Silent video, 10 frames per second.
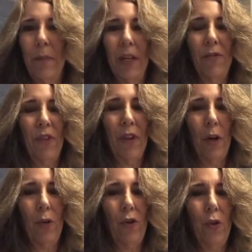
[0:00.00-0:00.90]
But for
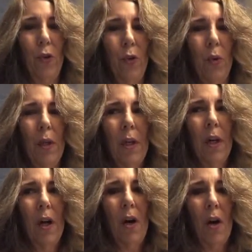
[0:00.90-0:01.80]
those who
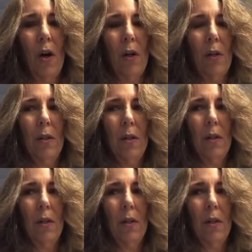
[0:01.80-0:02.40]
are